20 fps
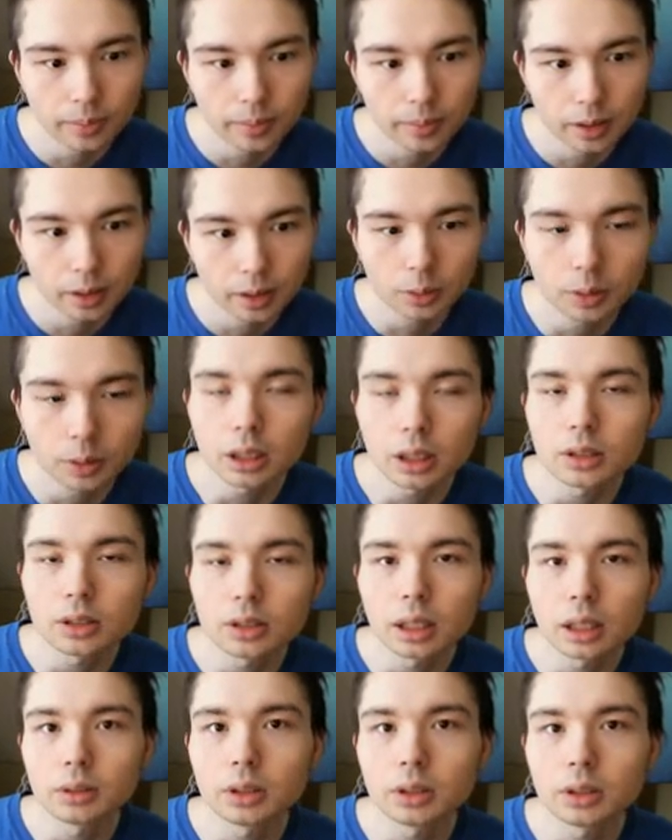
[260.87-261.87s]
Queen
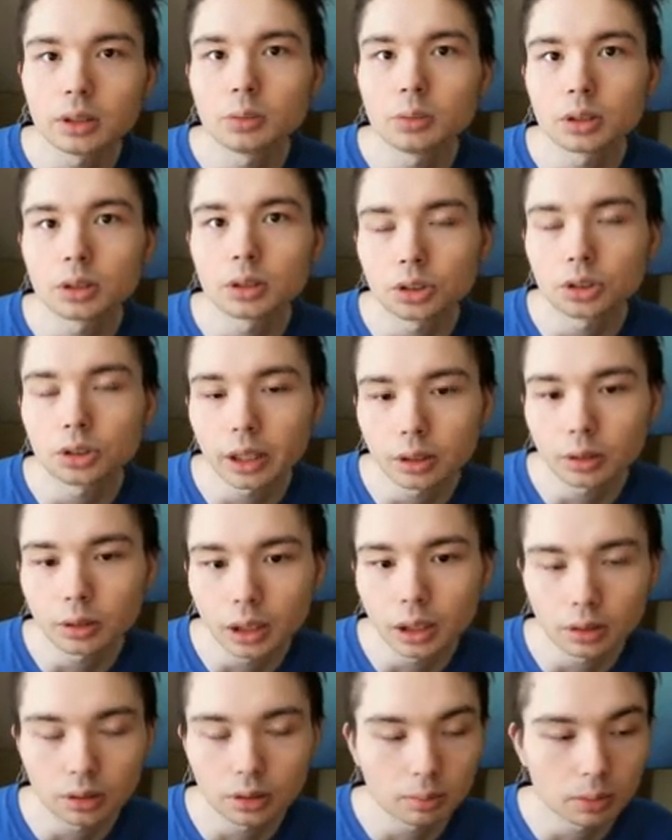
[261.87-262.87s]
e7, you want to trade
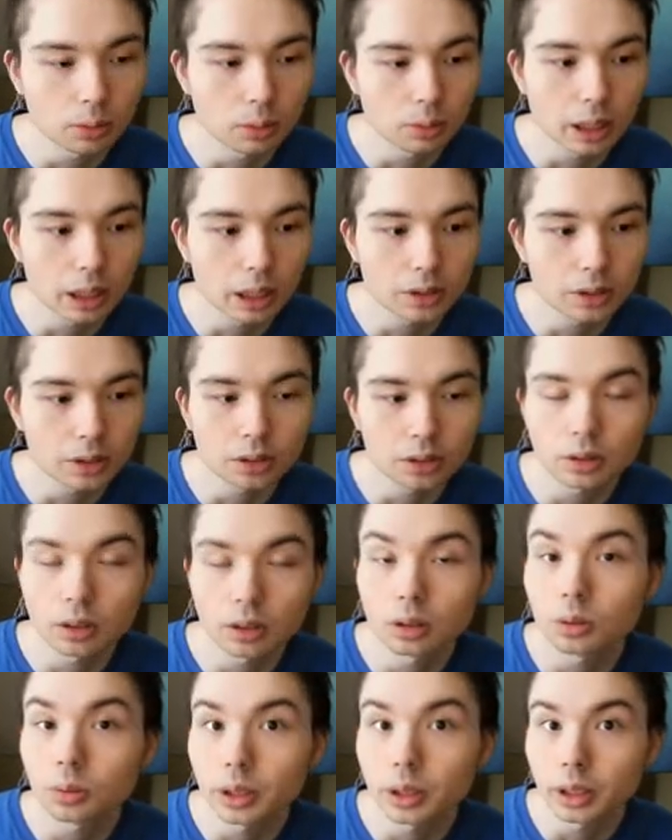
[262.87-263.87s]
queens, but white says
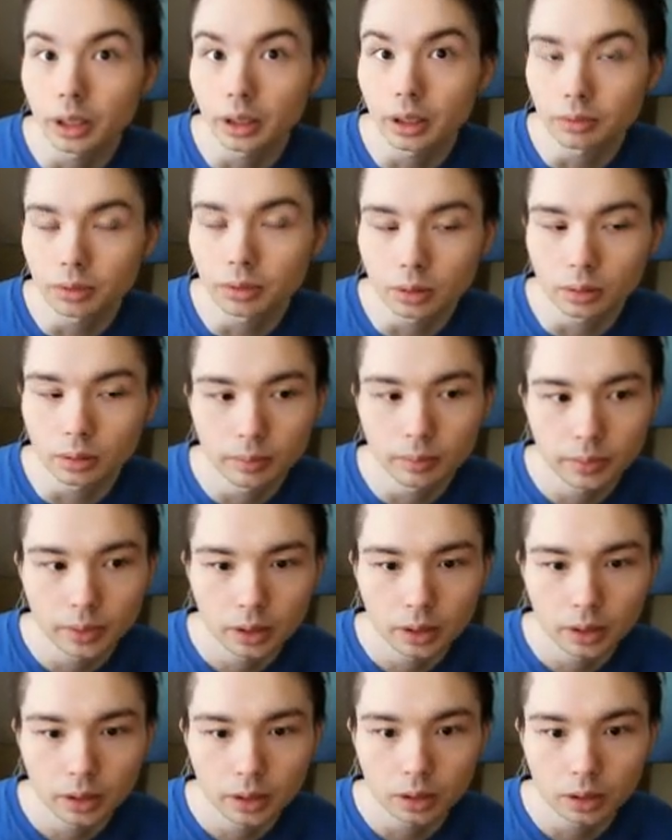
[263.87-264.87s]
no, queen a4.
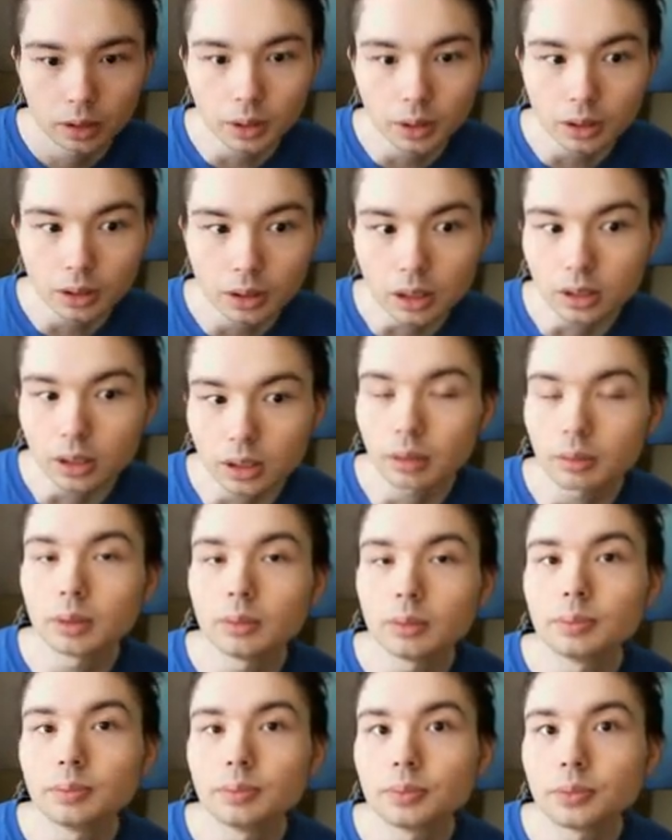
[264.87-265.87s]
Queen
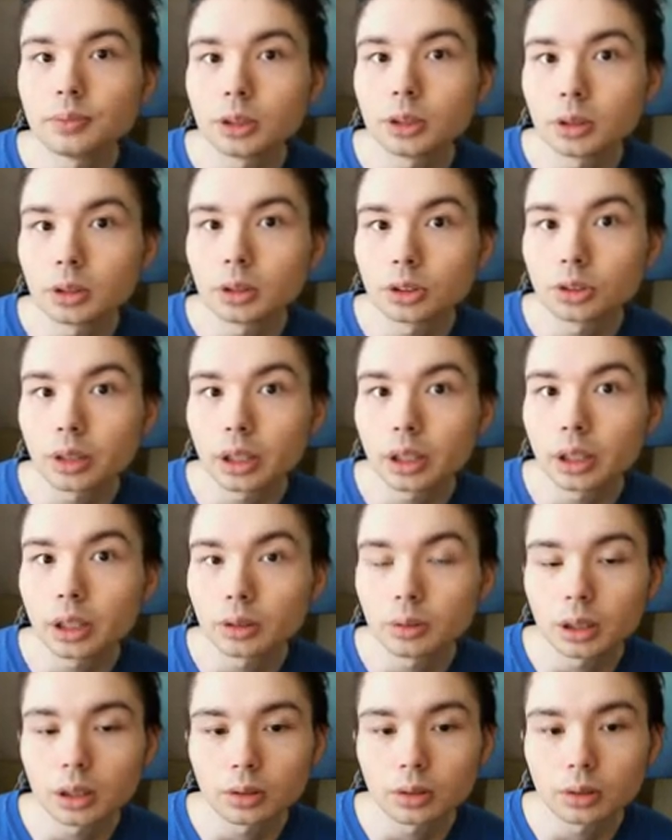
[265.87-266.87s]
d7. You want to trade
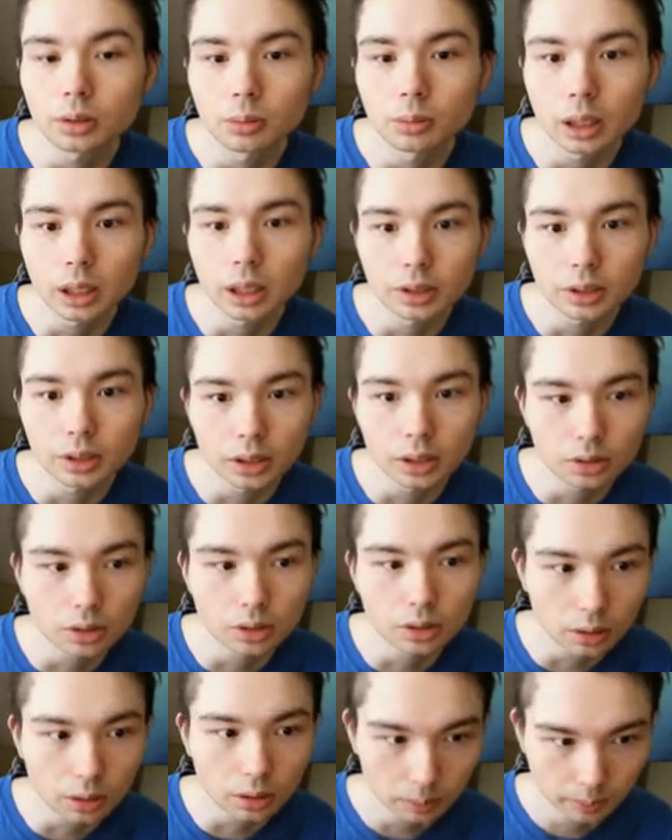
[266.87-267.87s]
queens. White says
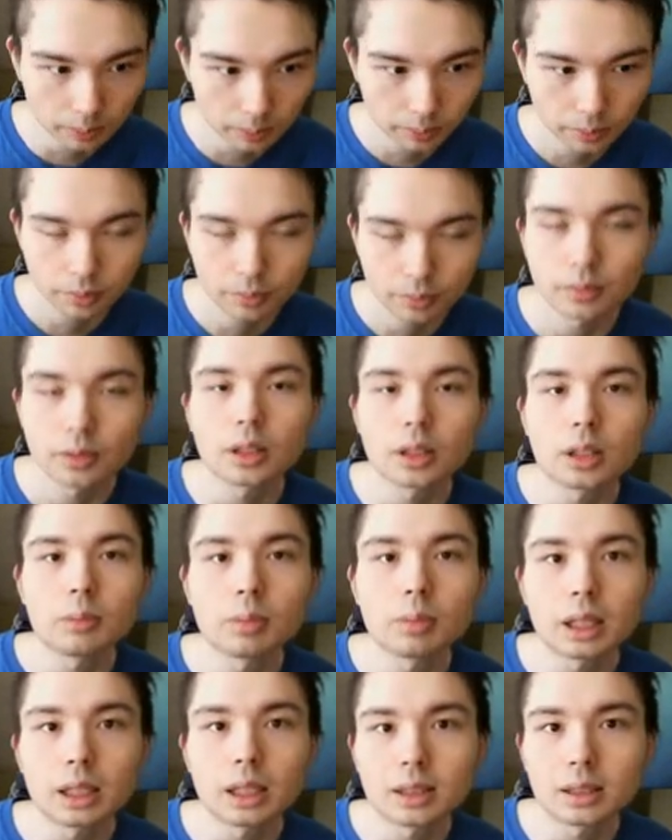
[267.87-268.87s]
no. He
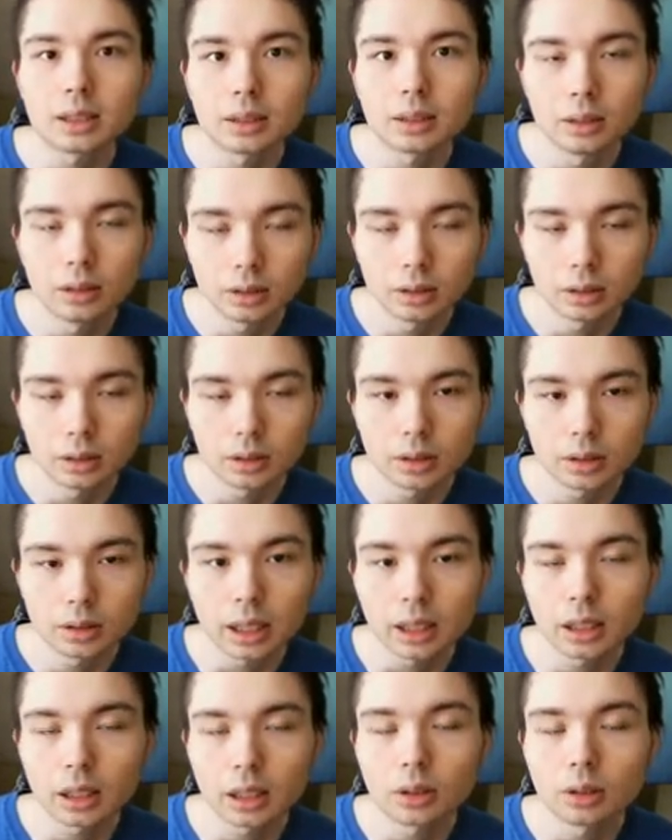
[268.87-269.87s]
plays
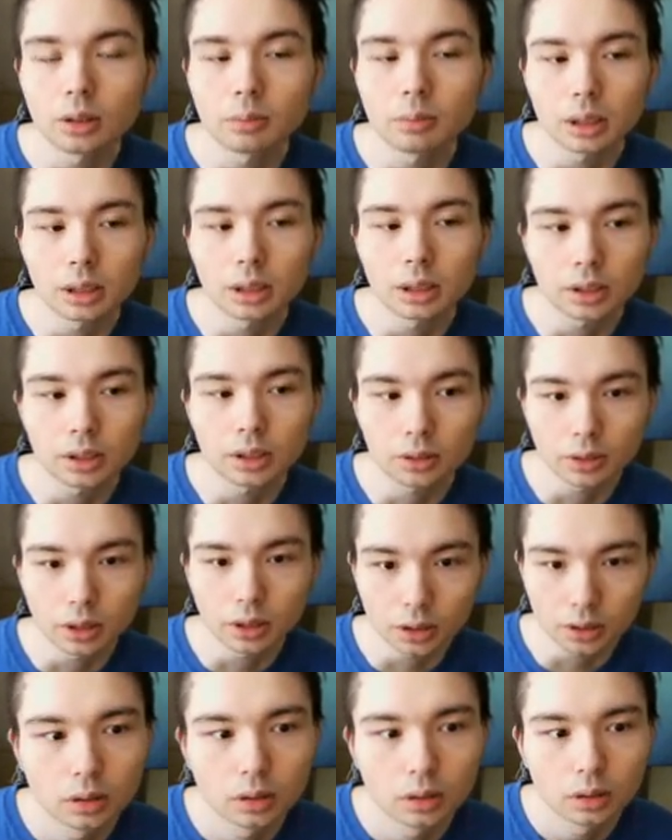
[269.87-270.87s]
taking on b6
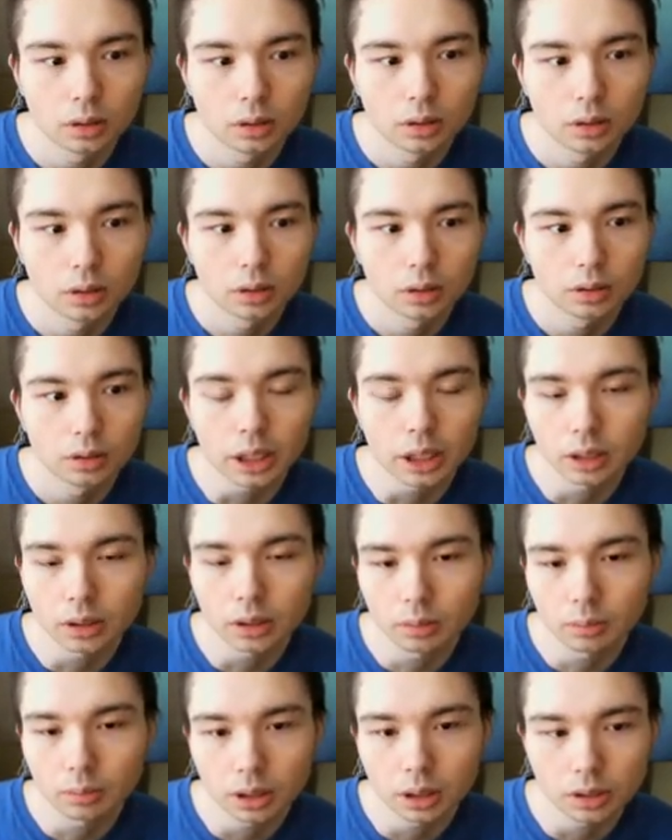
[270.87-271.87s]
first. Take
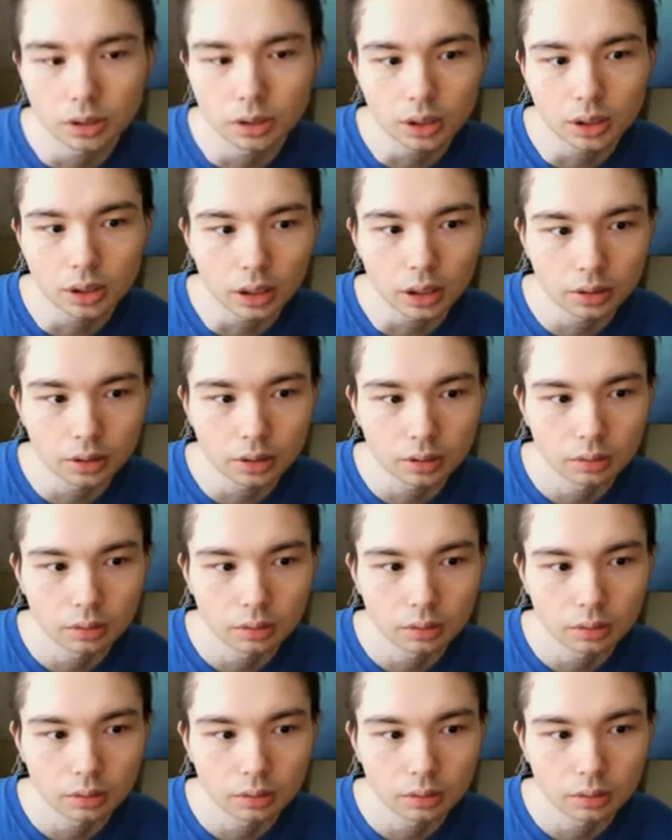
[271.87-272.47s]
on b6,